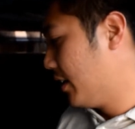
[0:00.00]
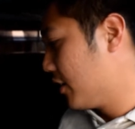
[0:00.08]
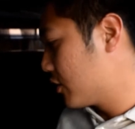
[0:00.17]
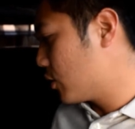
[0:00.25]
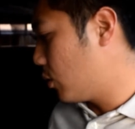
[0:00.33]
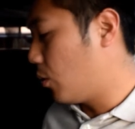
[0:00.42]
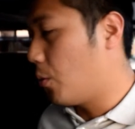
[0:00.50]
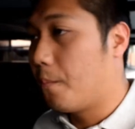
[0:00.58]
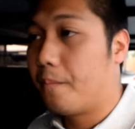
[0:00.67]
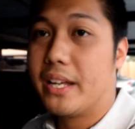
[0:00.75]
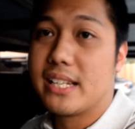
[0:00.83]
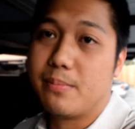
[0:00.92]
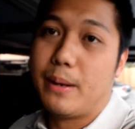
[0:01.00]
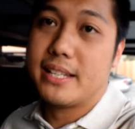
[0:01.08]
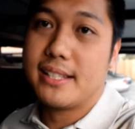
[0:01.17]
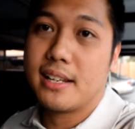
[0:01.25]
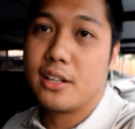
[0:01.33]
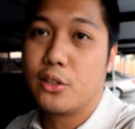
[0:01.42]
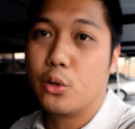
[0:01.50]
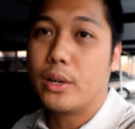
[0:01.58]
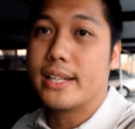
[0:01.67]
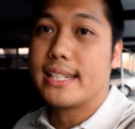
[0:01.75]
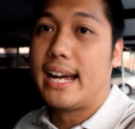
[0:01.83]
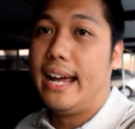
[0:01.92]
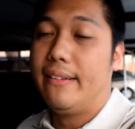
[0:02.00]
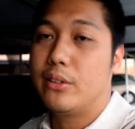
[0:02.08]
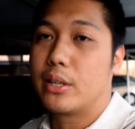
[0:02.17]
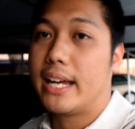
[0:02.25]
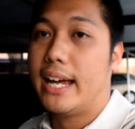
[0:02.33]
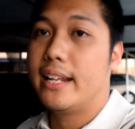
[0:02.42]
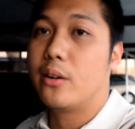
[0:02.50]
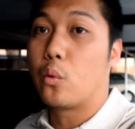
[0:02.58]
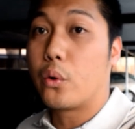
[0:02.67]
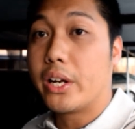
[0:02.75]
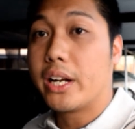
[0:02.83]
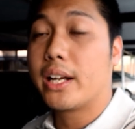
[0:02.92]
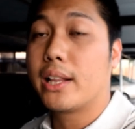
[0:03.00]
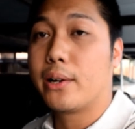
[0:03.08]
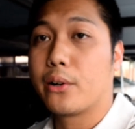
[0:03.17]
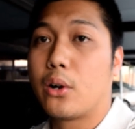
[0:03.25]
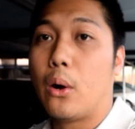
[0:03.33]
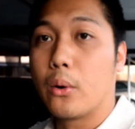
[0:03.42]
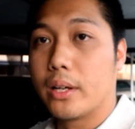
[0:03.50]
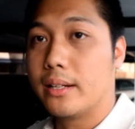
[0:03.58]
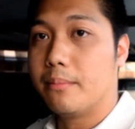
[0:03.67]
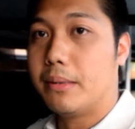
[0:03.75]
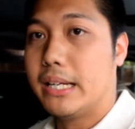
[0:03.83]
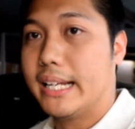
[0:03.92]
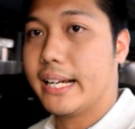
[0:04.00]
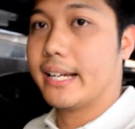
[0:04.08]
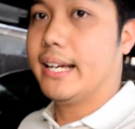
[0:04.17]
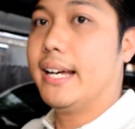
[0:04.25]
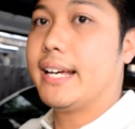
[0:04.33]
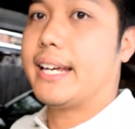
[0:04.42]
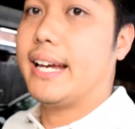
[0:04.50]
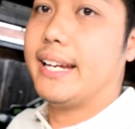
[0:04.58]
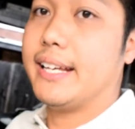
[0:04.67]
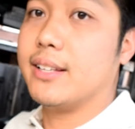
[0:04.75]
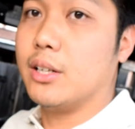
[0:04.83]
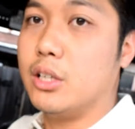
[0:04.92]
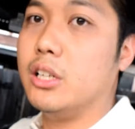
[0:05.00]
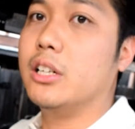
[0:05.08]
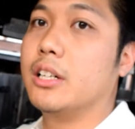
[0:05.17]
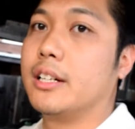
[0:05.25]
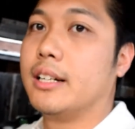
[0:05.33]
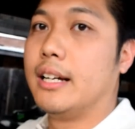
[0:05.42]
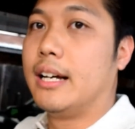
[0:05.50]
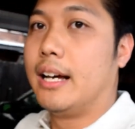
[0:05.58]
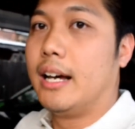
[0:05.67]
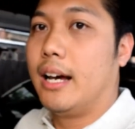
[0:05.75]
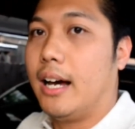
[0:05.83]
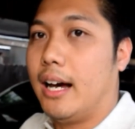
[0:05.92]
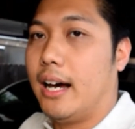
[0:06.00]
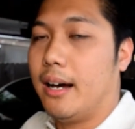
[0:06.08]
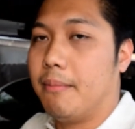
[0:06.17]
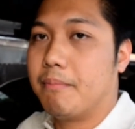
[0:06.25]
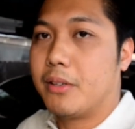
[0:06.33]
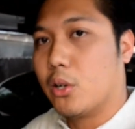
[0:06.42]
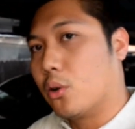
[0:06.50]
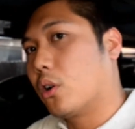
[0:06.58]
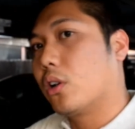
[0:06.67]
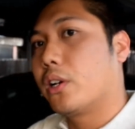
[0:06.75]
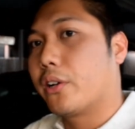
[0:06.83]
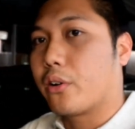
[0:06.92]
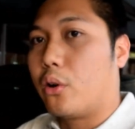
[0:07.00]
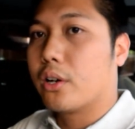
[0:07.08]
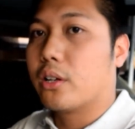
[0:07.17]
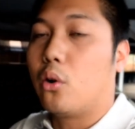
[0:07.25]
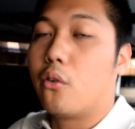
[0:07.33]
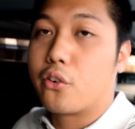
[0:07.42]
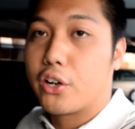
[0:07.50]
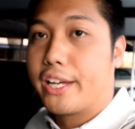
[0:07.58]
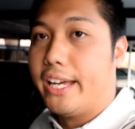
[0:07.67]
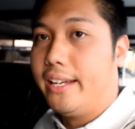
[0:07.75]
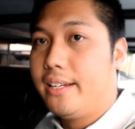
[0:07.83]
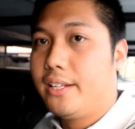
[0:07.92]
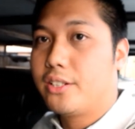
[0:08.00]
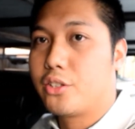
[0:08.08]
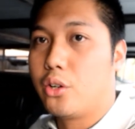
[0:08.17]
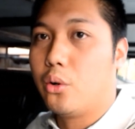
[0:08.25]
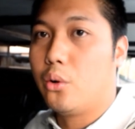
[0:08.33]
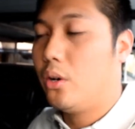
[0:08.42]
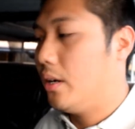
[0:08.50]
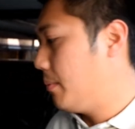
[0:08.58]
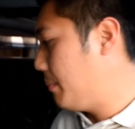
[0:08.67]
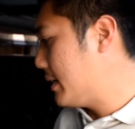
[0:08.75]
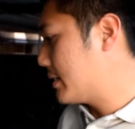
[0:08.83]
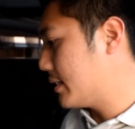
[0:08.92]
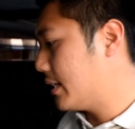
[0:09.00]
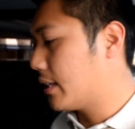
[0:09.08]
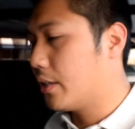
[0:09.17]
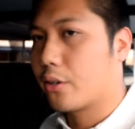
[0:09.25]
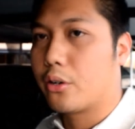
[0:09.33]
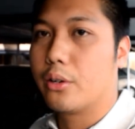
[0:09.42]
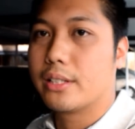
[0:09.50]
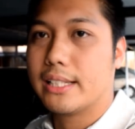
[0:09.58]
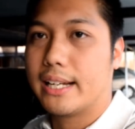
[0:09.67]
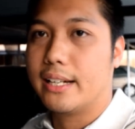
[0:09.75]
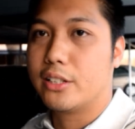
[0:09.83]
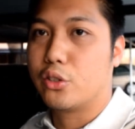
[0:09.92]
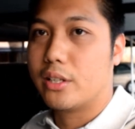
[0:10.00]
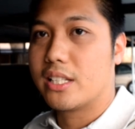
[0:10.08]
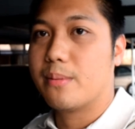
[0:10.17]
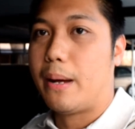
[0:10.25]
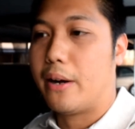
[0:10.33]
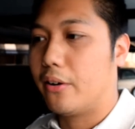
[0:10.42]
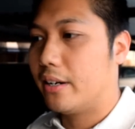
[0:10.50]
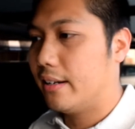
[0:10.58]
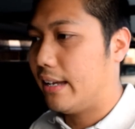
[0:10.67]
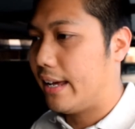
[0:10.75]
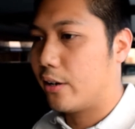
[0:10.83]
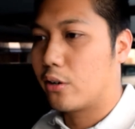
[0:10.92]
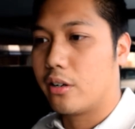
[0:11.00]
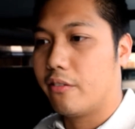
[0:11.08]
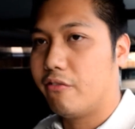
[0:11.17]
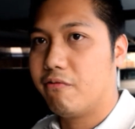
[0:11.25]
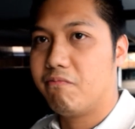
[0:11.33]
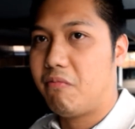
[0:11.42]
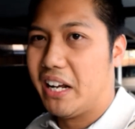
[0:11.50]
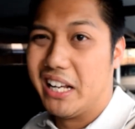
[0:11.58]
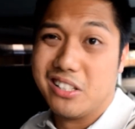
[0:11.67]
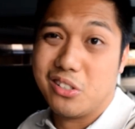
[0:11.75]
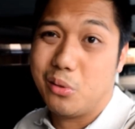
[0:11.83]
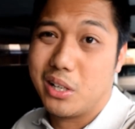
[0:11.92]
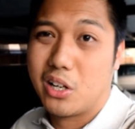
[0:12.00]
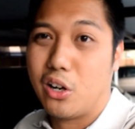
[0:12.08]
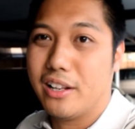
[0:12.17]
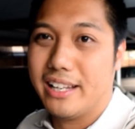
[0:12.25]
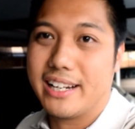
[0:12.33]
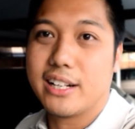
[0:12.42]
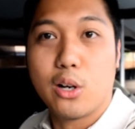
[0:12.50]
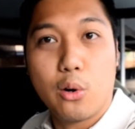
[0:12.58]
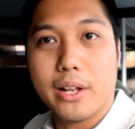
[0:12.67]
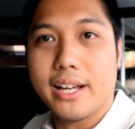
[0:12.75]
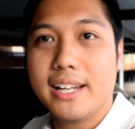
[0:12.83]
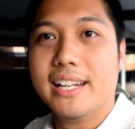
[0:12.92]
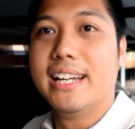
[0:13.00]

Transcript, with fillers: So next best thing to do is I had to get it re-clear coated, meaning getting the hood, uh, you know, clear coated over again. So basically, clear coat is like a transparent layer of, I guess you want to call it like a coating.